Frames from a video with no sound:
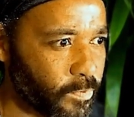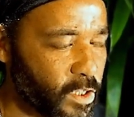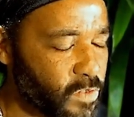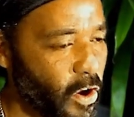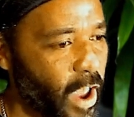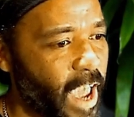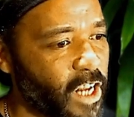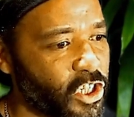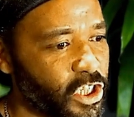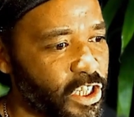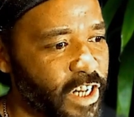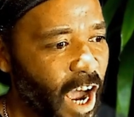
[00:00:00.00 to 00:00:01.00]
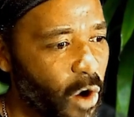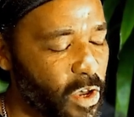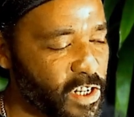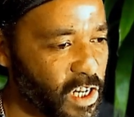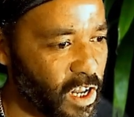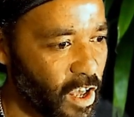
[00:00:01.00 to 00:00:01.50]
a very ancient
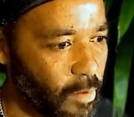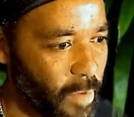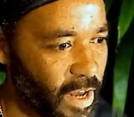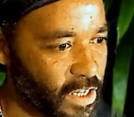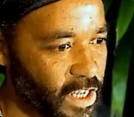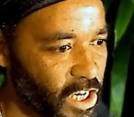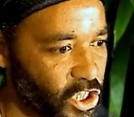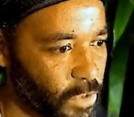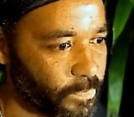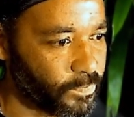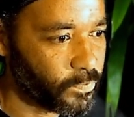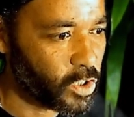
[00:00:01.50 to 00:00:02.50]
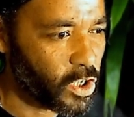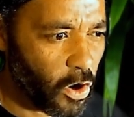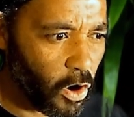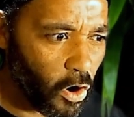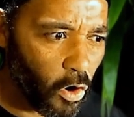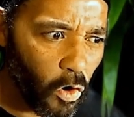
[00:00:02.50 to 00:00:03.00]
Taoist meditation,
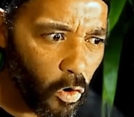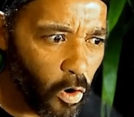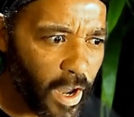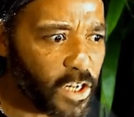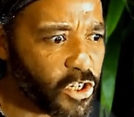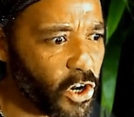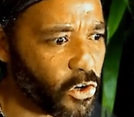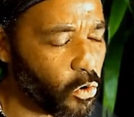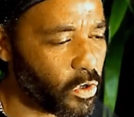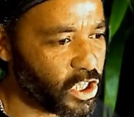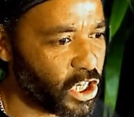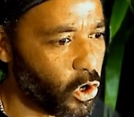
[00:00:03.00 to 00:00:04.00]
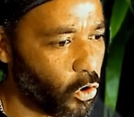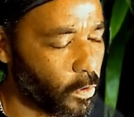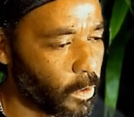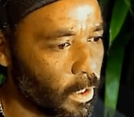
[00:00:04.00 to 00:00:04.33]
or internal Qigong.